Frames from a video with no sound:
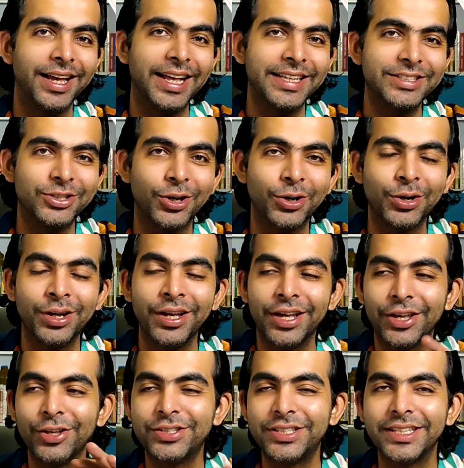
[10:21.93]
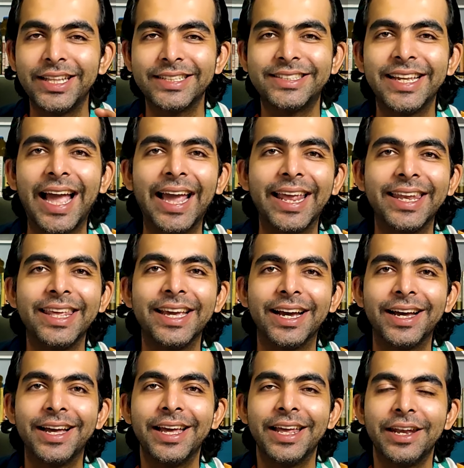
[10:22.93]
So you see, that's the
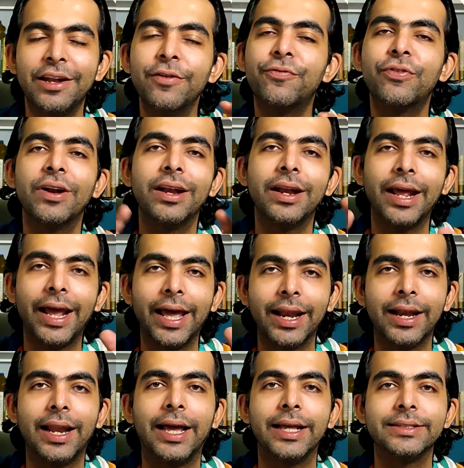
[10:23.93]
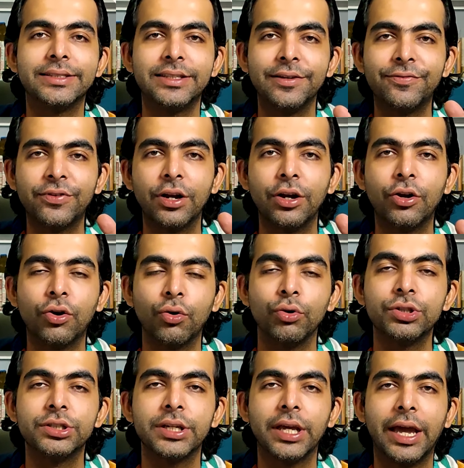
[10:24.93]
idea. Different airlines, different
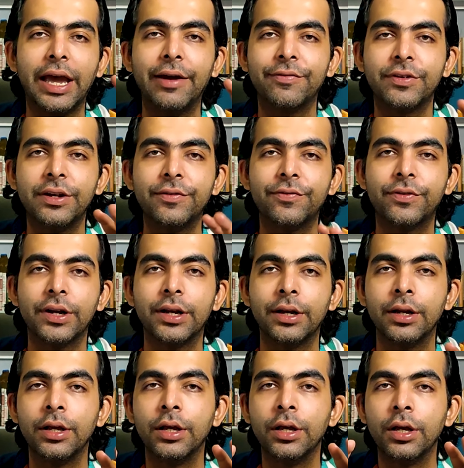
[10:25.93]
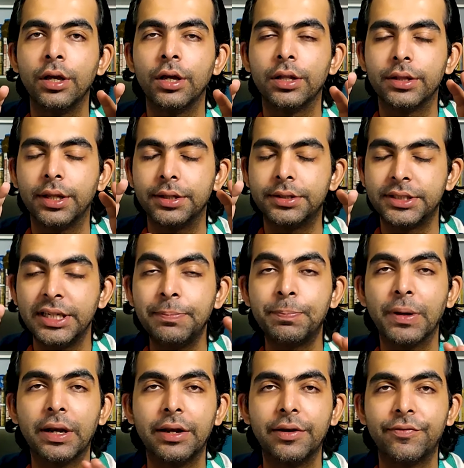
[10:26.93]
routes have the
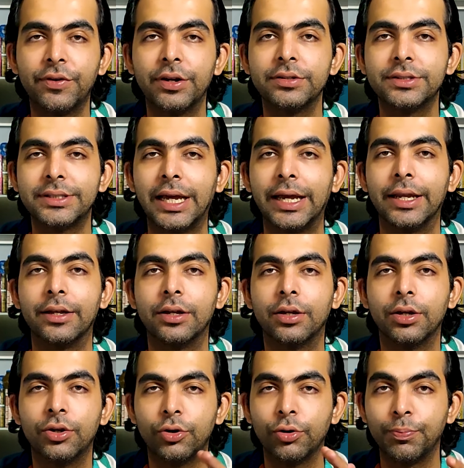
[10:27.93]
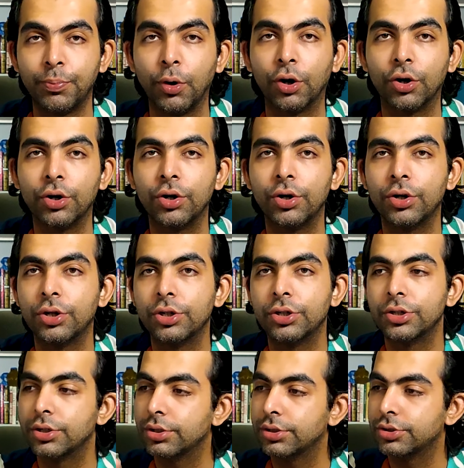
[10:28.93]
cheaper different site to book.
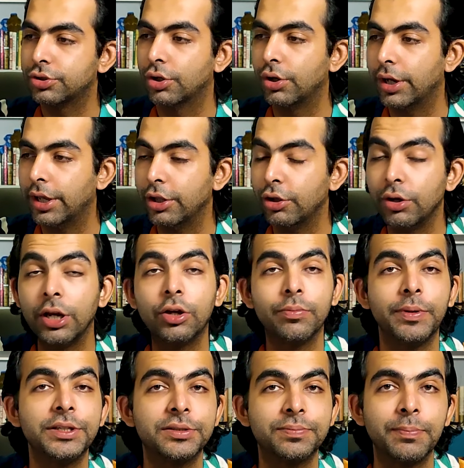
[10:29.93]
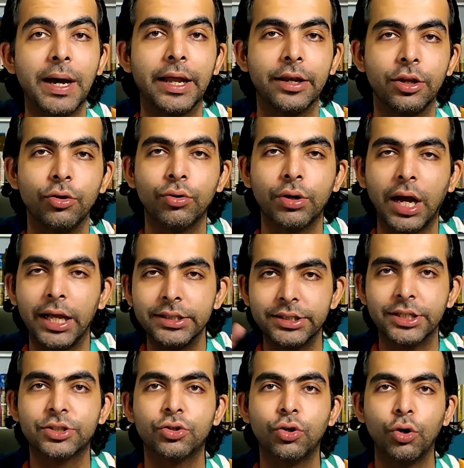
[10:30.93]
So you need to be smart. You can't
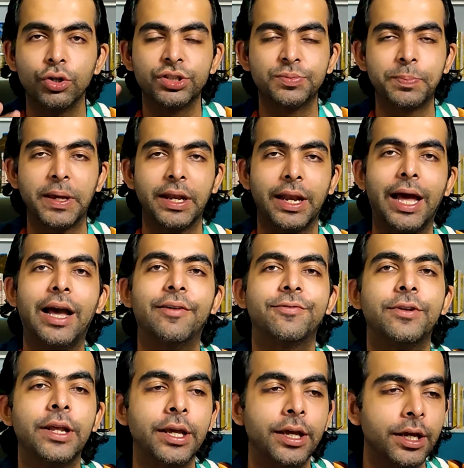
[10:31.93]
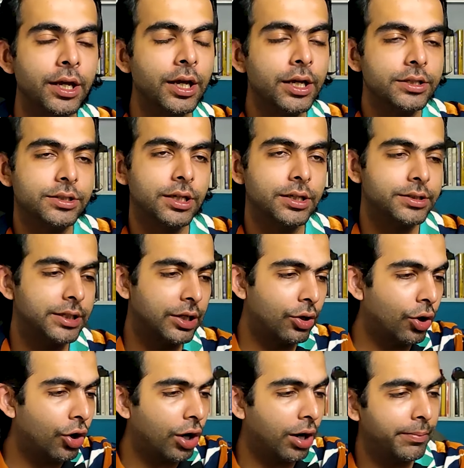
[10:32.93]
just go spend half day searching,
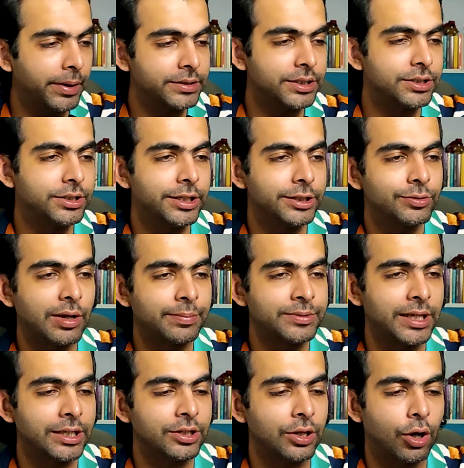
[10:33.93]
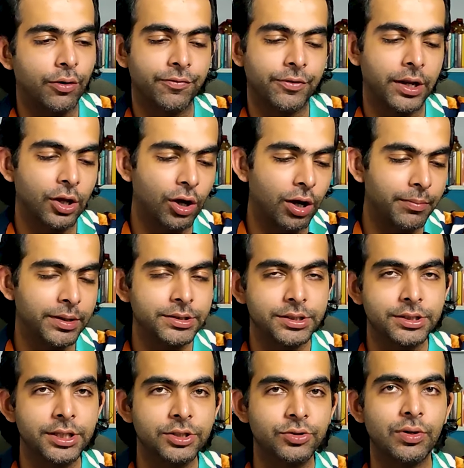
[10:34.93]
oh, how much is this website offering? How much
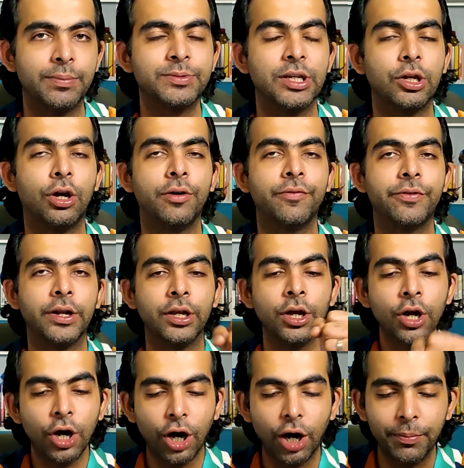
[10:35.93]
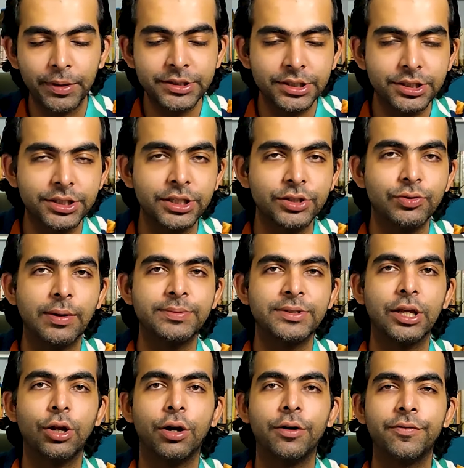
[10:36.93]
is this website offering? How much is this
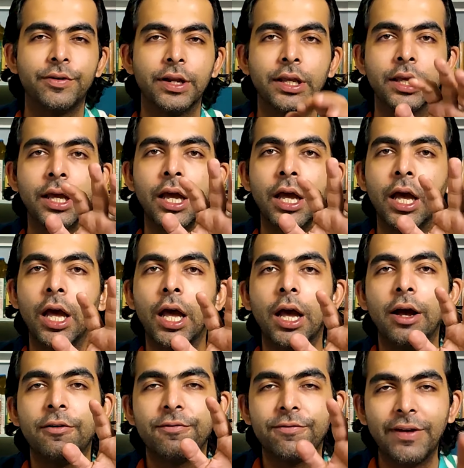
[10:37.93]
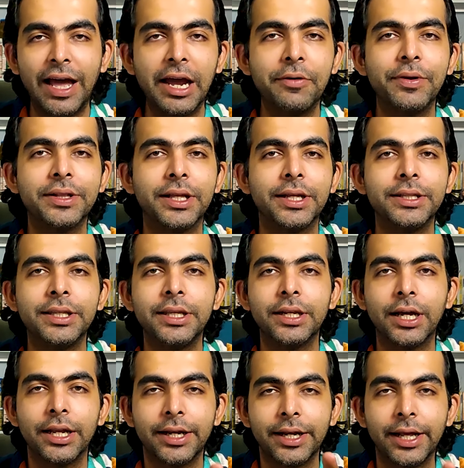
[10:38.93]
website offering? Fly with
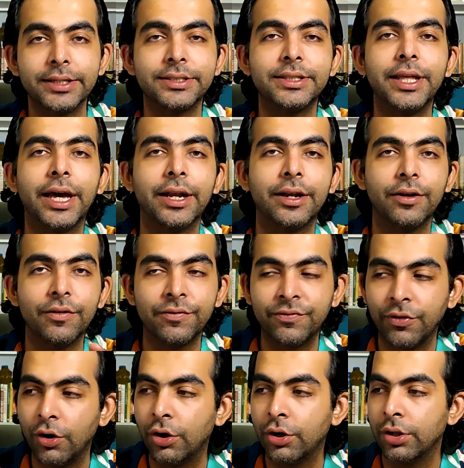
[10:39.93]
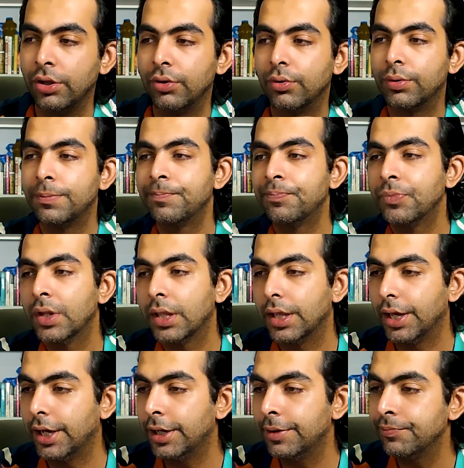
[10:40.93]
Adira does that for you.
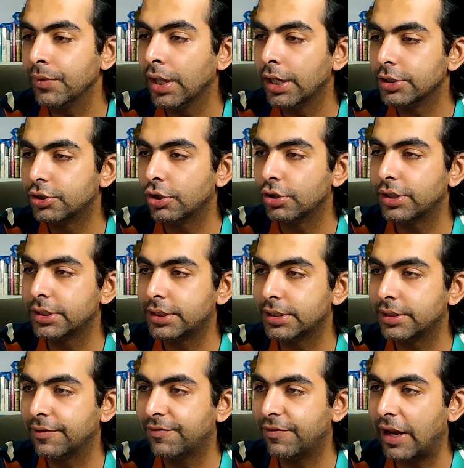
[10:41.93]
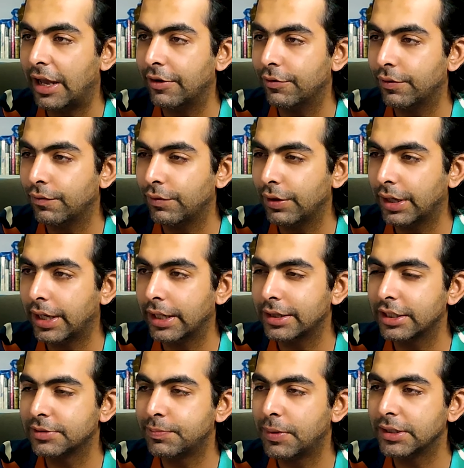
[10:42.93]
Yeah. So this is the we get
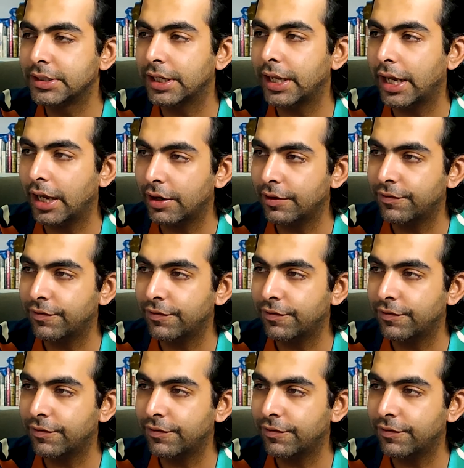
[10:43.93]
this budget air